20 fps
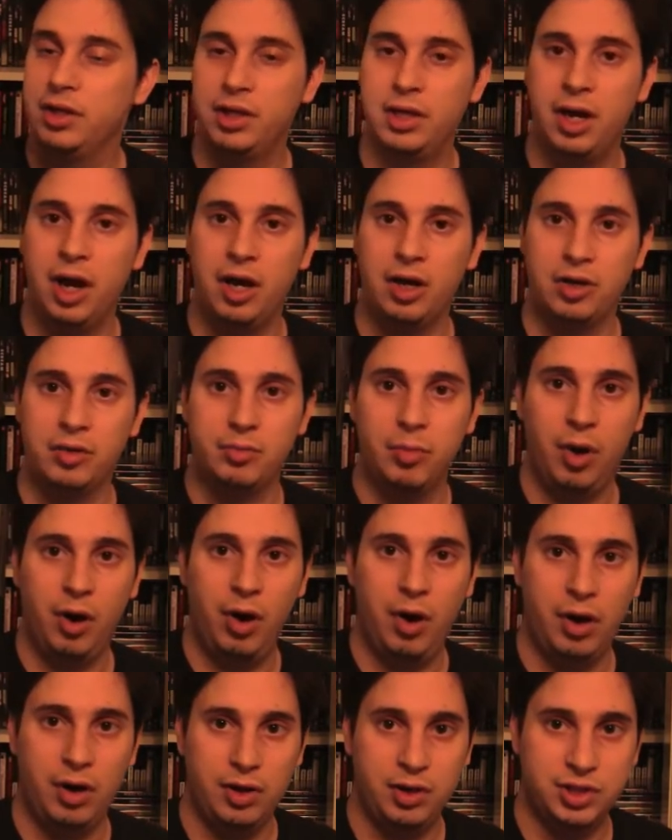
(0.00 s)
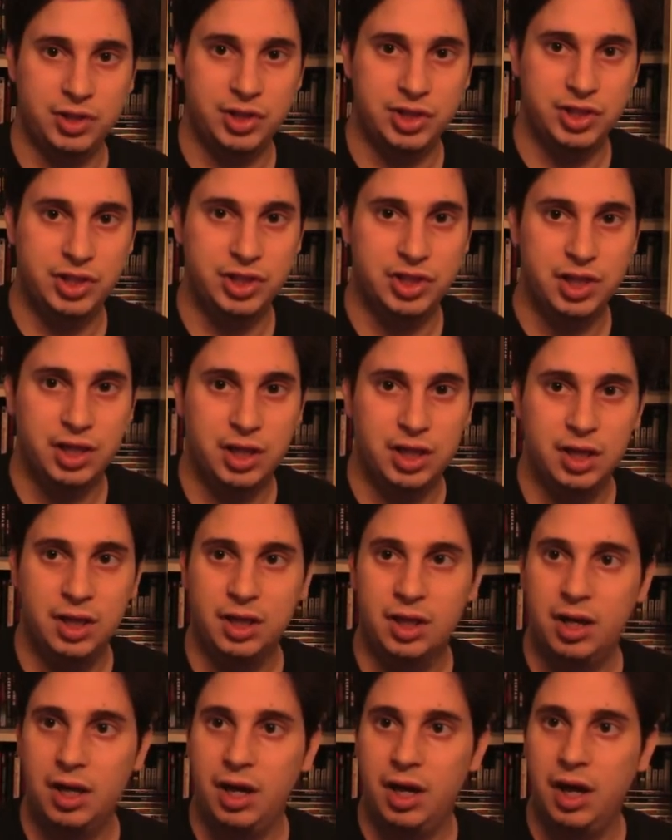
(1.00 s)
Gutterballs
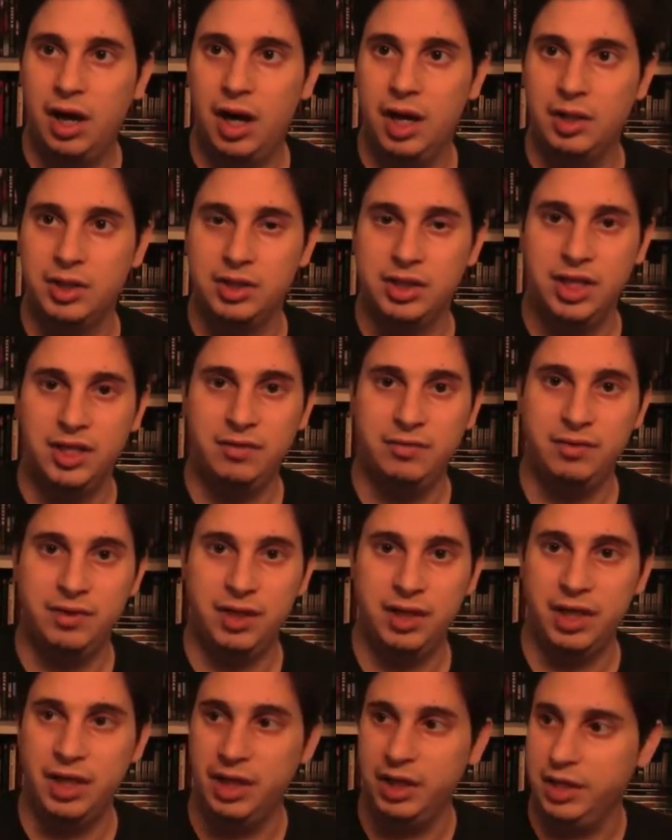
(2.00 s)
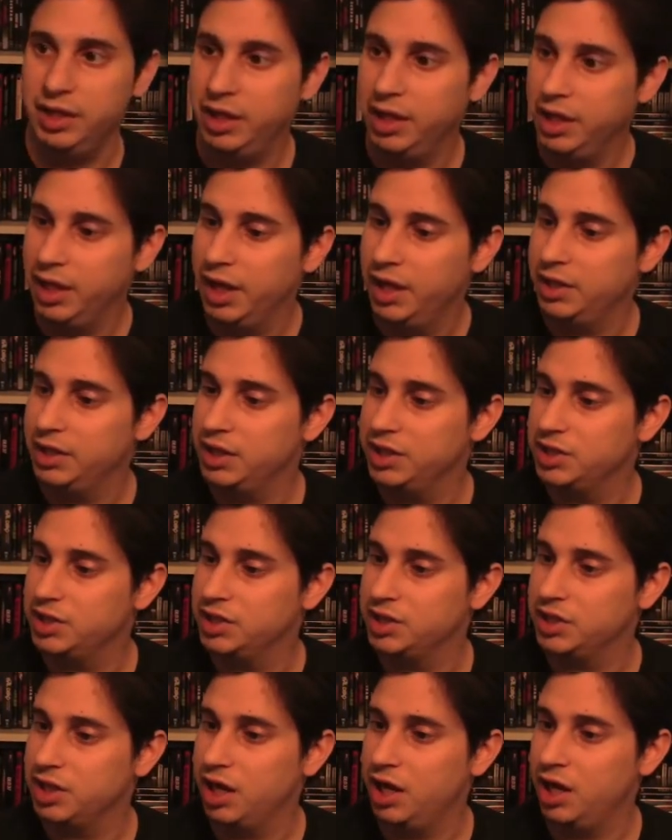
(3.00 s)
on DVD, and this
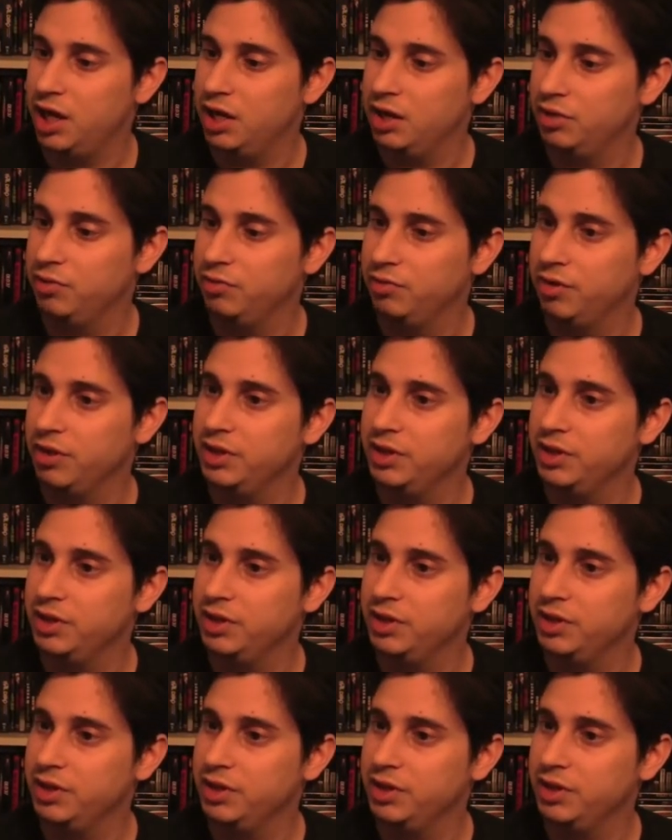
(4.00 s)
is an